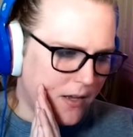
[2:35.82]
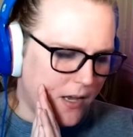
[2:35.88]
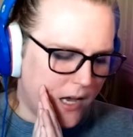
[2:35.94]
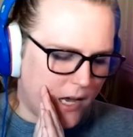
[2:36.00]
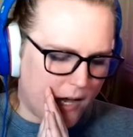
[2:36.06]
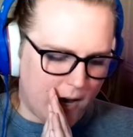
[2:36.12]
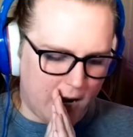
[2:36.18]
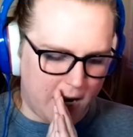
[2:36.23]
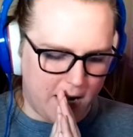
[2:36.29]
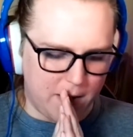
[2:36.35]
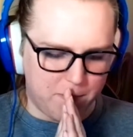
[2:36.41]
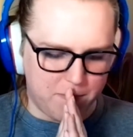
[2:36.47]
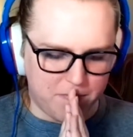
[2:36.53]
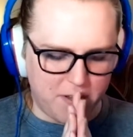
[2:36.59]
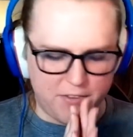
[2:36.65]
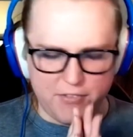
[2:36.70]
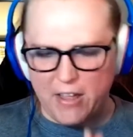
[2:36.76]
a
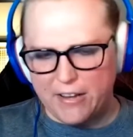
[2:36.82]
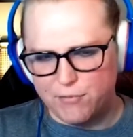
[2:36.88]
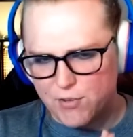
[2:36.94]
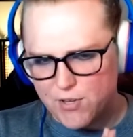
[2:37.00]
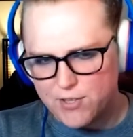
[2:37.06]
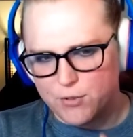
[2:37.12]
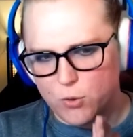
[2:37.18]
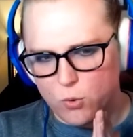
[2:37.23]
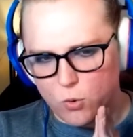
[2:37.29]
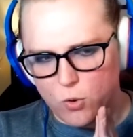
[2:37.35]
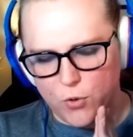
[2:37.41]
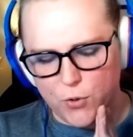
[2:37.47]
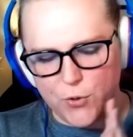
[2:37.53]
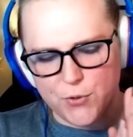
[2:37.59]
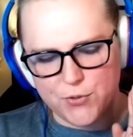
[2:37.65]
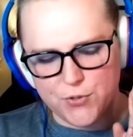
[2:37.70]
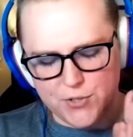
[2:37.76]

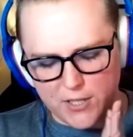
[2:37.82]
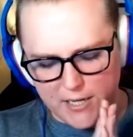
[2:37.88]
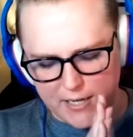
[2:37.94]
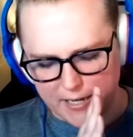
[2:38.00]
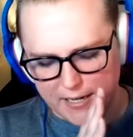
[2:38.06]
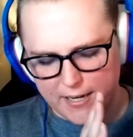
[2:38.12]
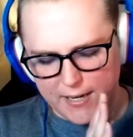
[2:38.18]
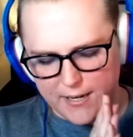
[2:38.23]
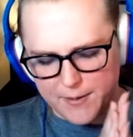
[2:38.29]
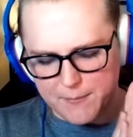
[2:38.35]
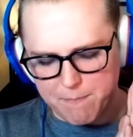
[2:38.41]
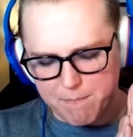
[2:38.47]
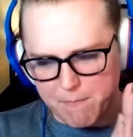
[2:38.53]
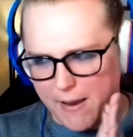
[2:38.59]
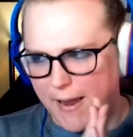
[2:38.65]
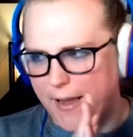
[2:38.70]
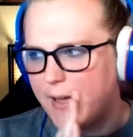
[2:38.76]
19-year-old
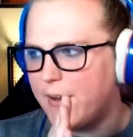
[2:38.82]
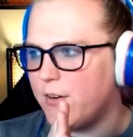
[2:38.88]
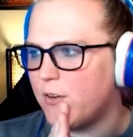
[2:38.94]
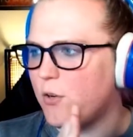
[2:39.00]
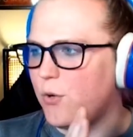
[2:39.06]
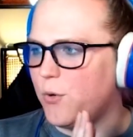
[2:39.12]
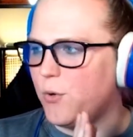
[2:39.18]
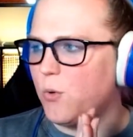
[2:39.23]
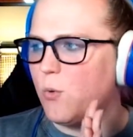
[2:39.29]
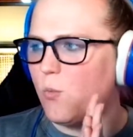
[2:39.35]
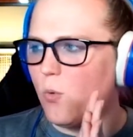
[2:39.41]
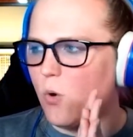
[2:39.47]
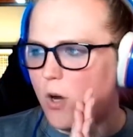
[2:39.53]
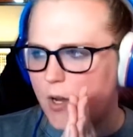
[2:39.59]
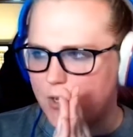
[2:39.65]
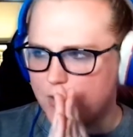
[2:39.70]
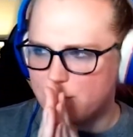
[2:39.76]
man who
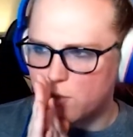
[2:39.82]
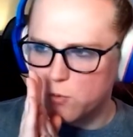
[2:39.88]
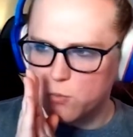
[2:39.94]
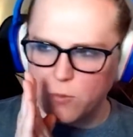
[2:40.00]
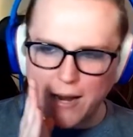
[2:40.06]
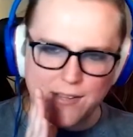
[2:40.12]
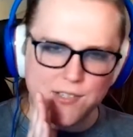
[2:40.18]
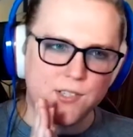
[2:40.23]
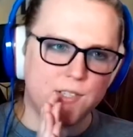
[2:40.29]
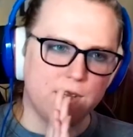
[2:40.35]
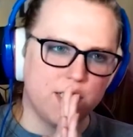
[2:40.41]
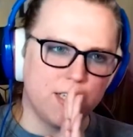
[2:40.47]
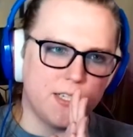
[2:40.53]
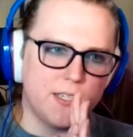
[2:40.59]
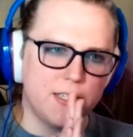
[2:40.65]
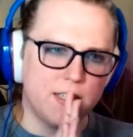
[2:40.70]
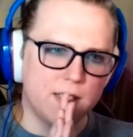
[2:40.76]
was
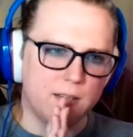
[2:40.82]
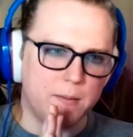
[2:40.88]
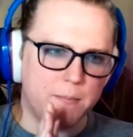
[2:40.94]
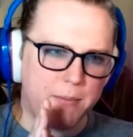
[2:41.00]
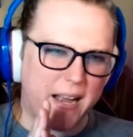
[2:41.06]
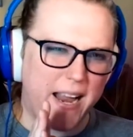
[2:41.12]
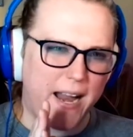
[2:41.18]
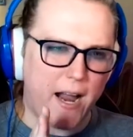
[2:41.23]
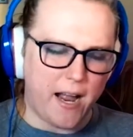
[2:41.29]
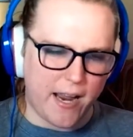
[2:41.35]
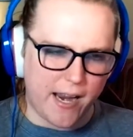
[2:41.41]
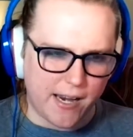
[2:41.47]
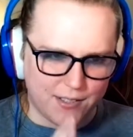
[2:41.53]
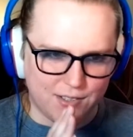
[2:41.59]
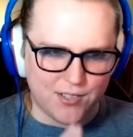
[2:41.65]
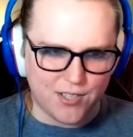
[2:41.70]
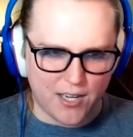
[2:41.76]
arrested by
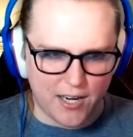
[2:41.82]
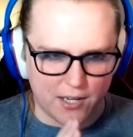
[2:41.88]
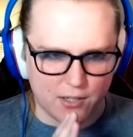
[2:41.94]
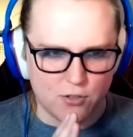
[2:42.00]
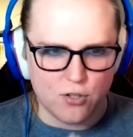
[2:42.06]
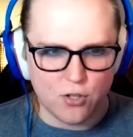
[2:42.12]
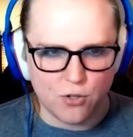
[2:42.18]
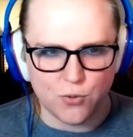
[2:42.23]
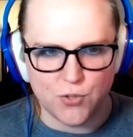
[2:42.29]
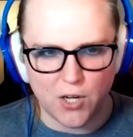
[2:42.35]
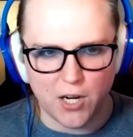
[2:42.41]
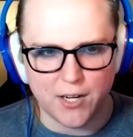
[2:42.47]
ICE in Tucson,